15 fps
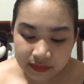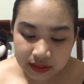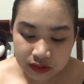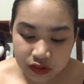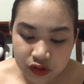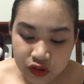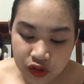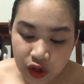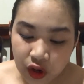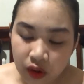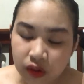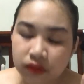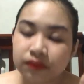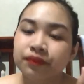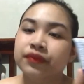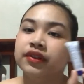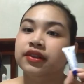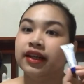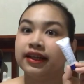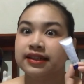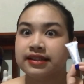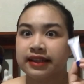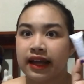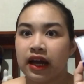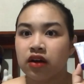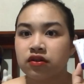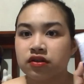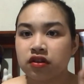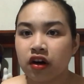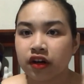so let us now
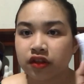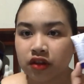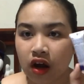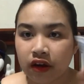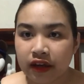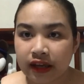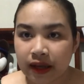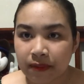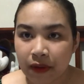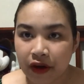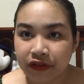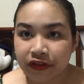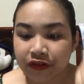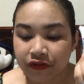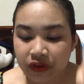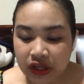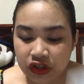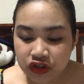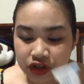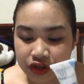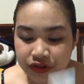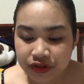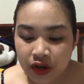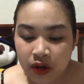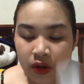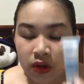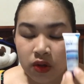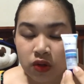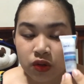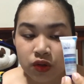start talking about their features.
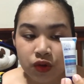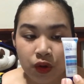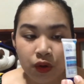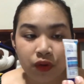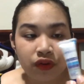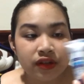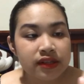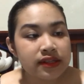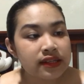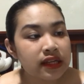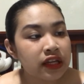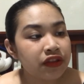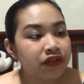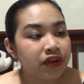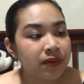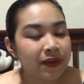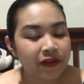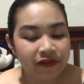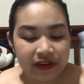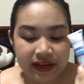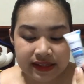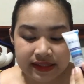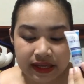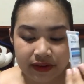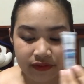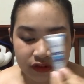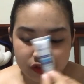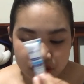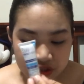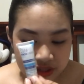So this Neat 3B Face
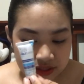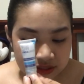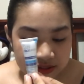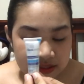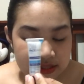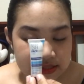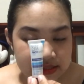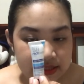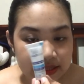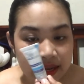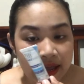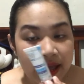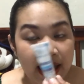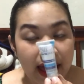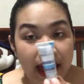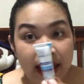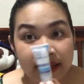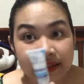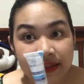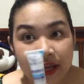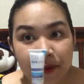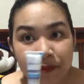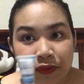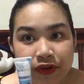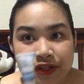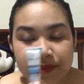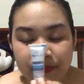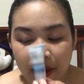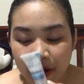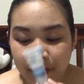Saver Gel is an
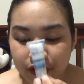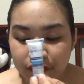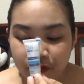antiperspirant